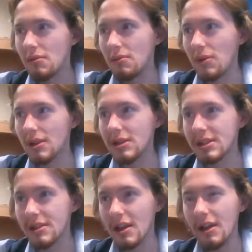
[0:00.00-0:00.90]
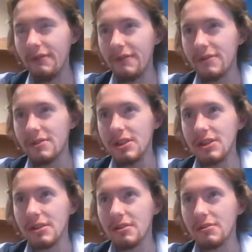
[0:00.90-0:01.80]
One is enough?
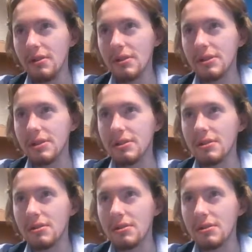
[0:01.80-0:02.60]
Jesus Christ.